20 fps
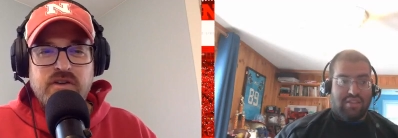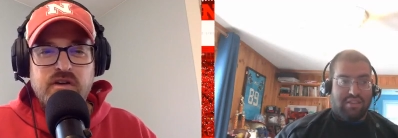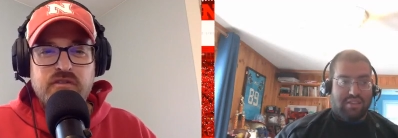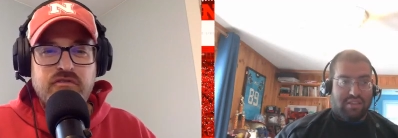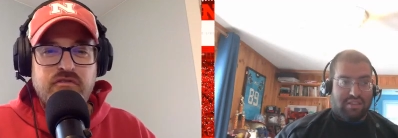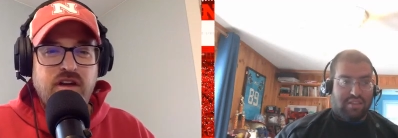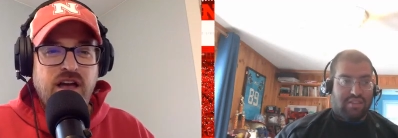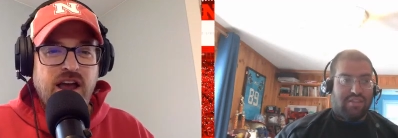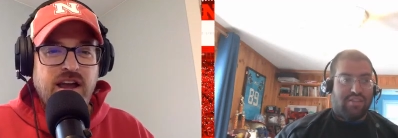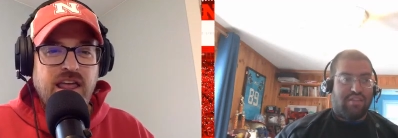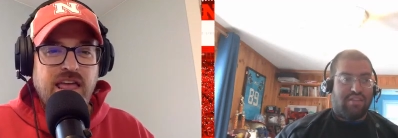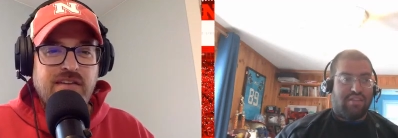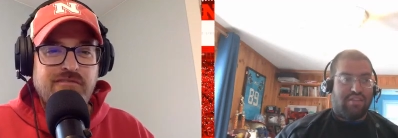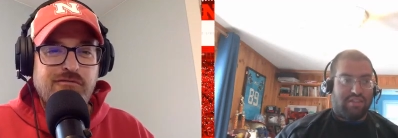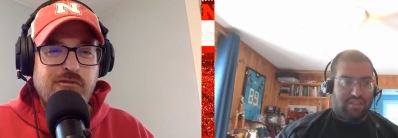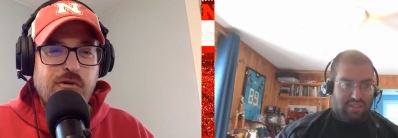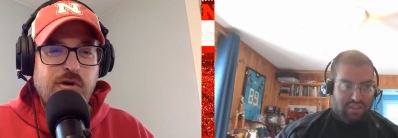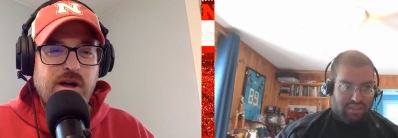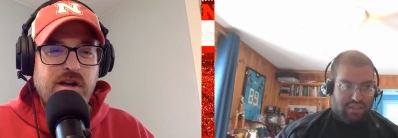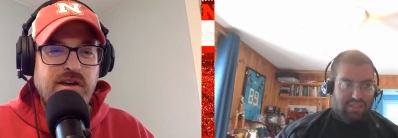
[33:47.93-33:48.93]
Speaker 1: on Friday
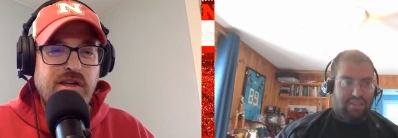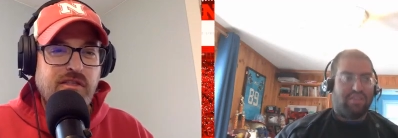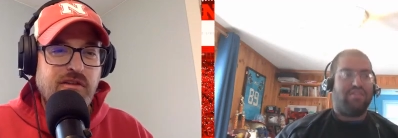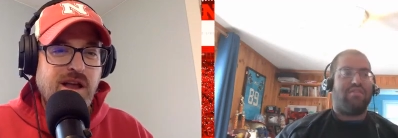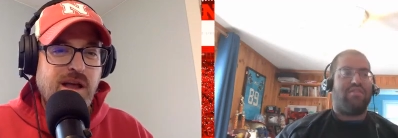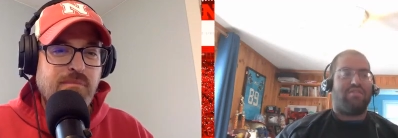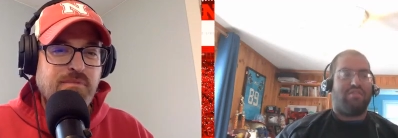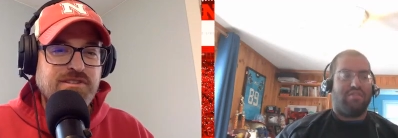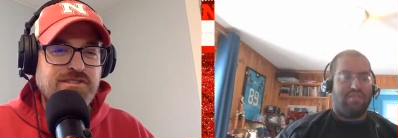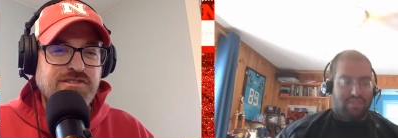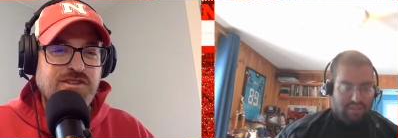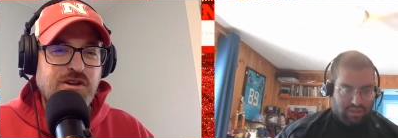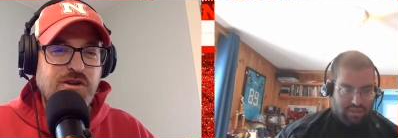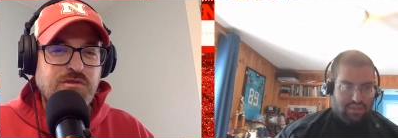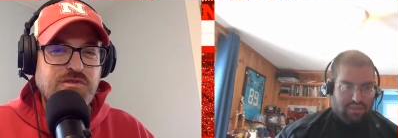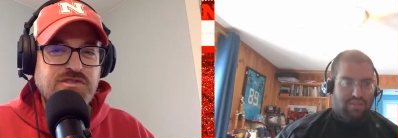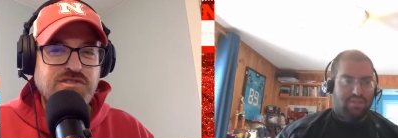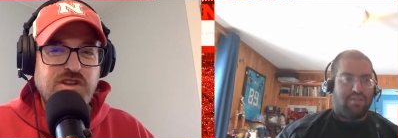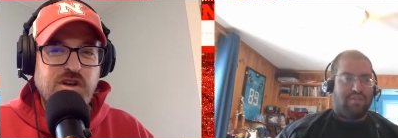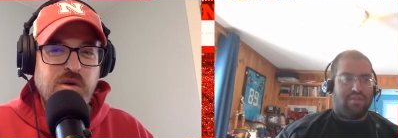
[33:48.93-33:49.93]
for another
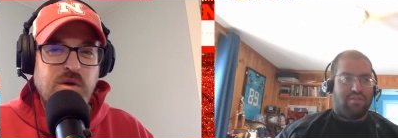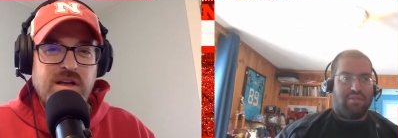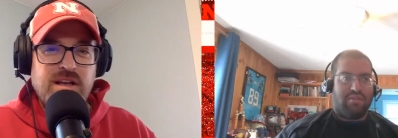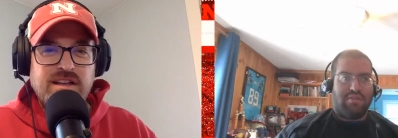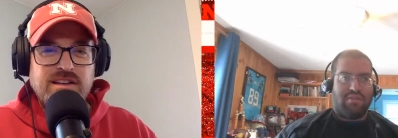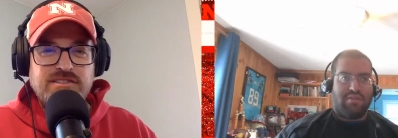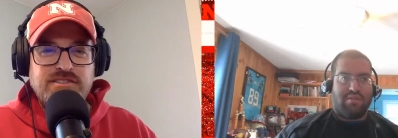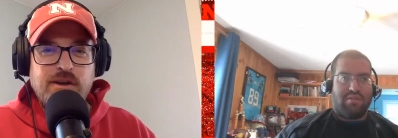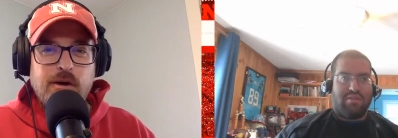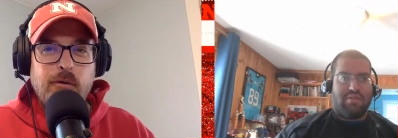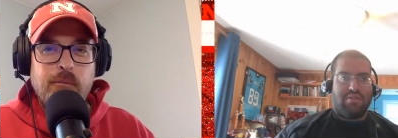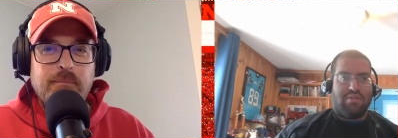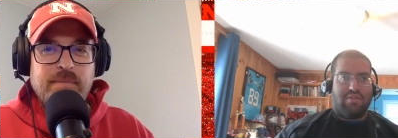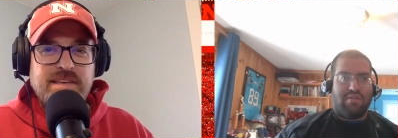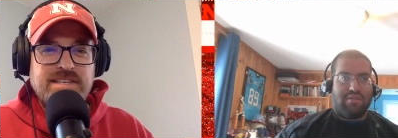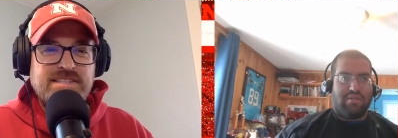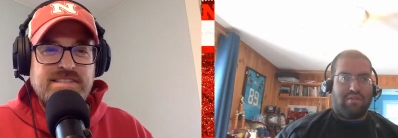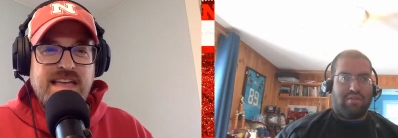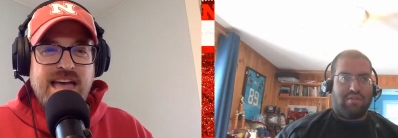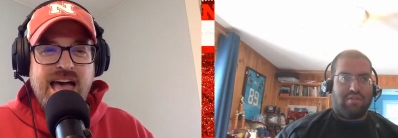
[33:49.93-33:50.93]
episode. So don't
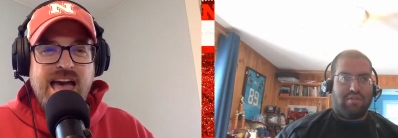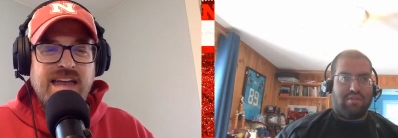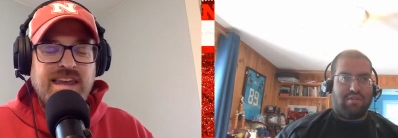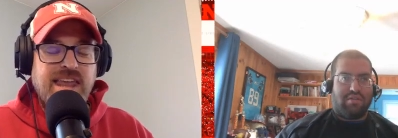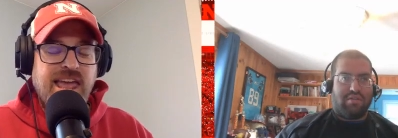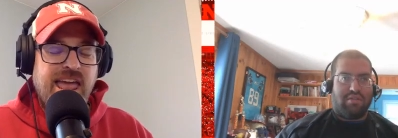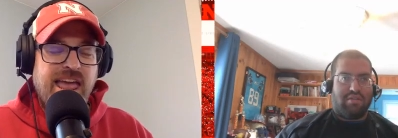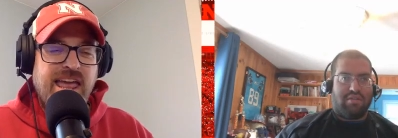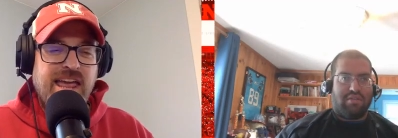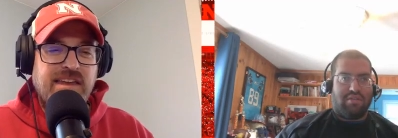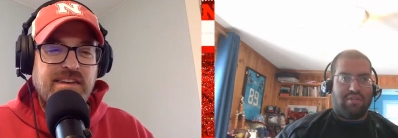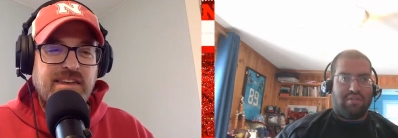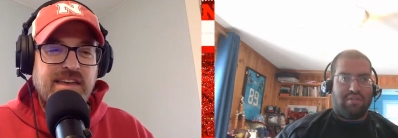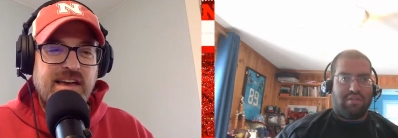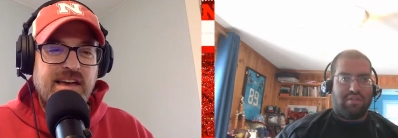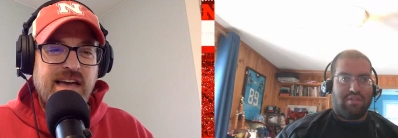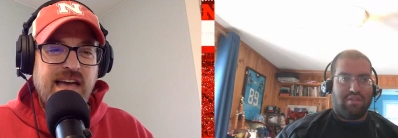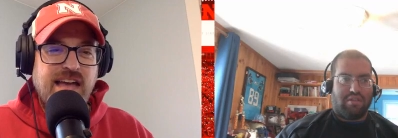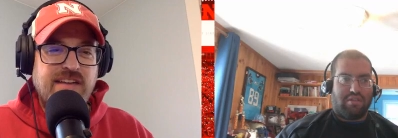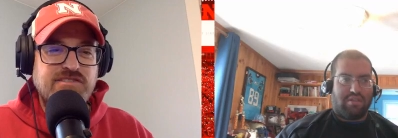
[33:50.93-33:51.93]
miss that. And
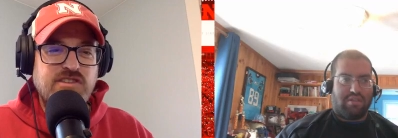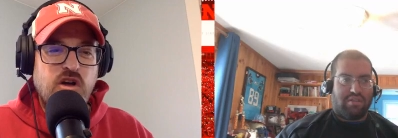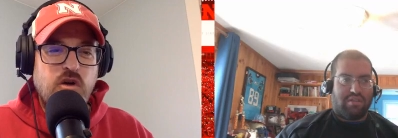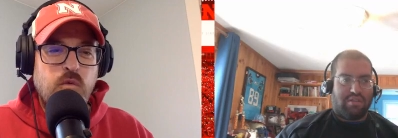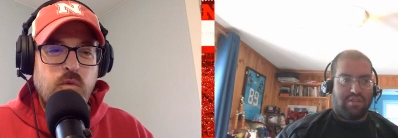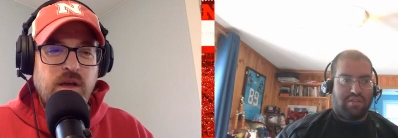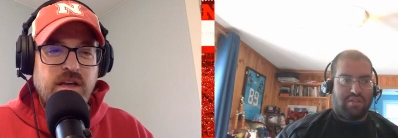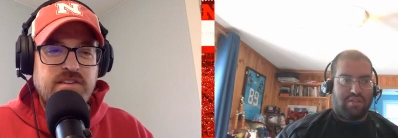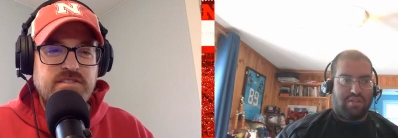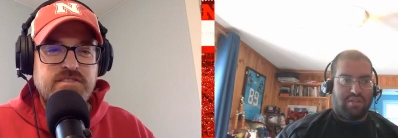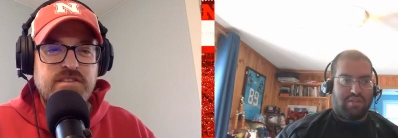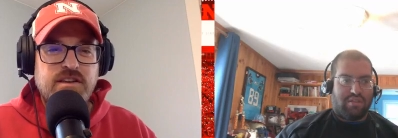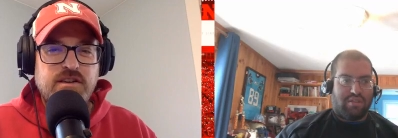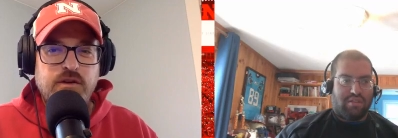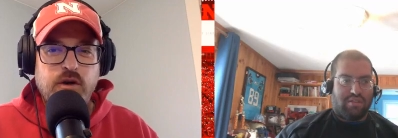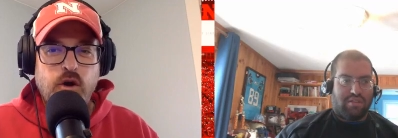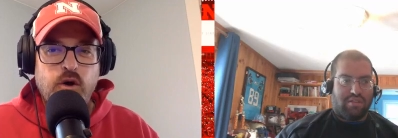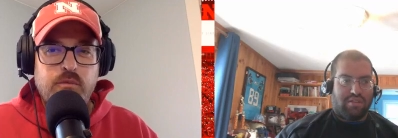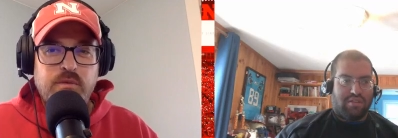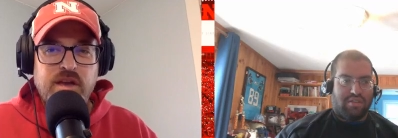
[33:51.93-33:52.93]
uh, as always,
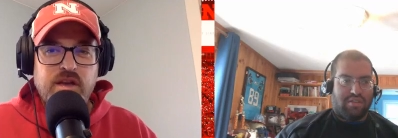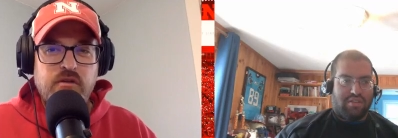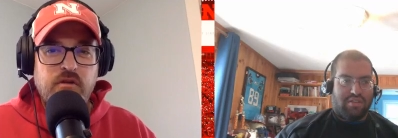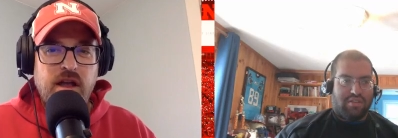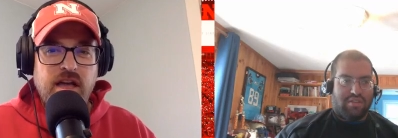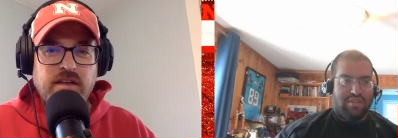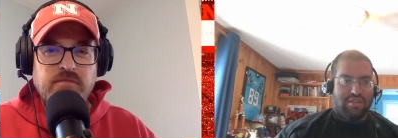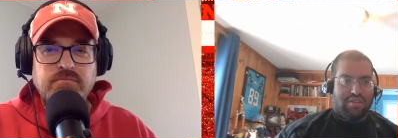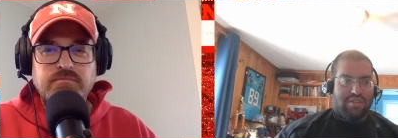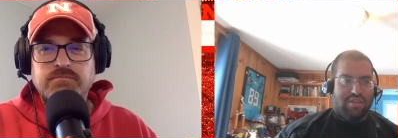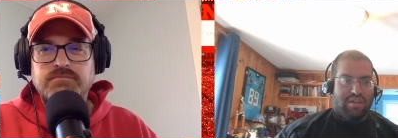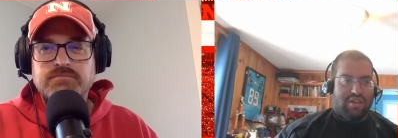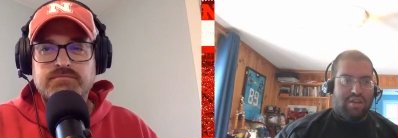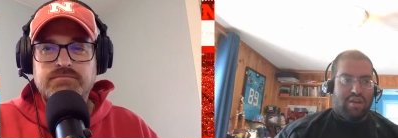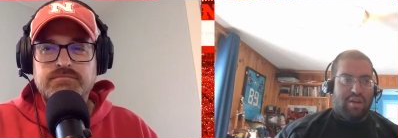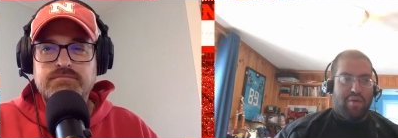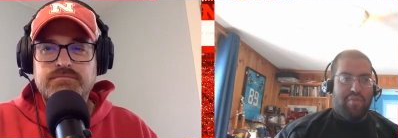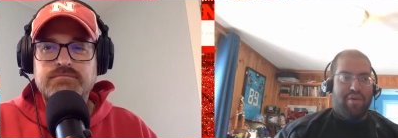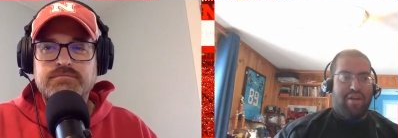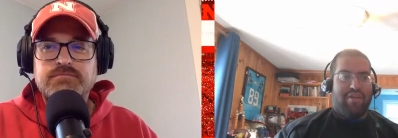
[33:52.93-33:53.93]
go big red.
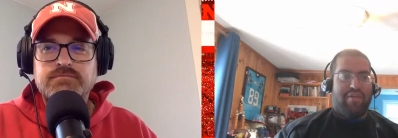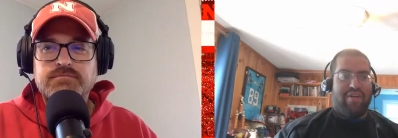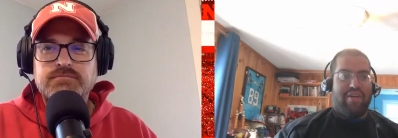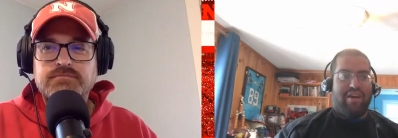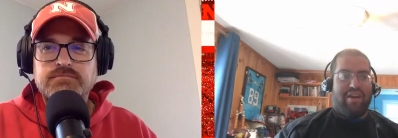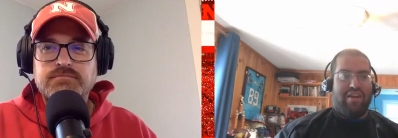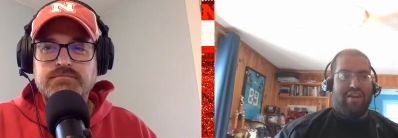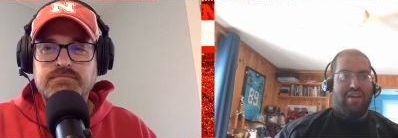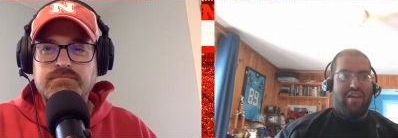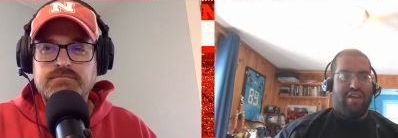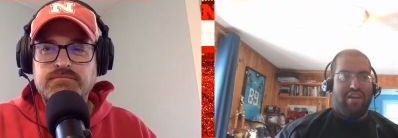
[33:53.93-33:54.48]
Speaker 2: Go big red.